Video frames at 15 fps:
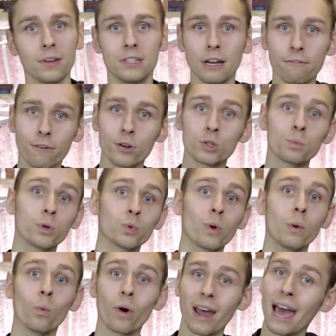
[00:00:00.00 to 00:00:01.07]
The difference
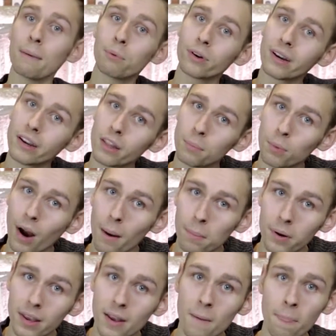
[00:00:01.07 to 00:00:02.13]
between what I put into the
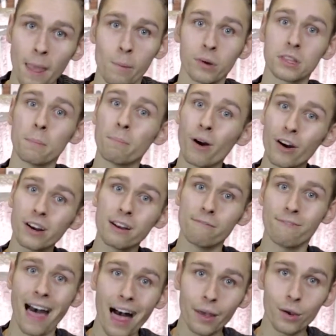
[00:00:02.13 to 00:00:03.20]
property and what the
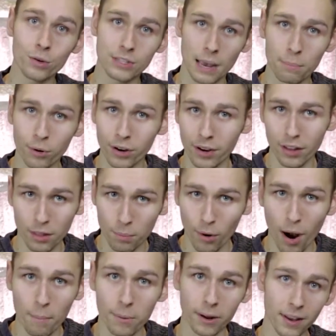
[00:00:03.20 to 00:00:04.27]
market values I put into the
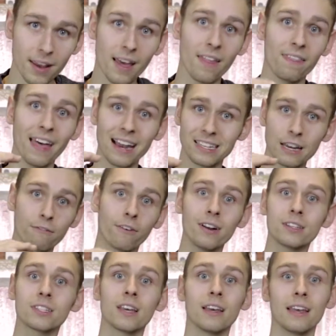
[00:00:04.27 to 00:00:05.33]
property. That
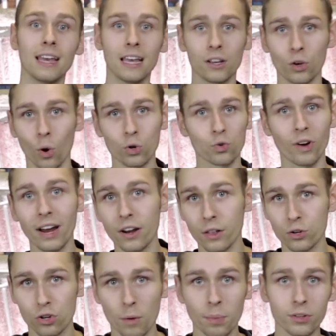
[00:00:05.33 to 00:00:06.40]
difference goes right into
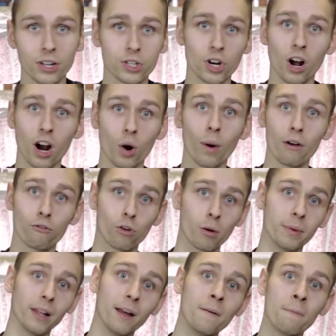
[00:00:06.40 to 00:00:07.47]
the triple digit ROI
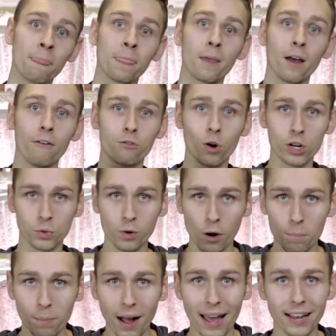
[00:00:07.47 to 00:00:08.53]
formula. Of course, when
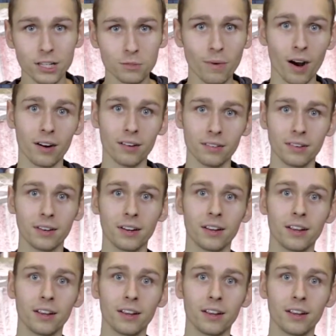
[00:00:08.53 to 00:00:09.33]
you're buying smart,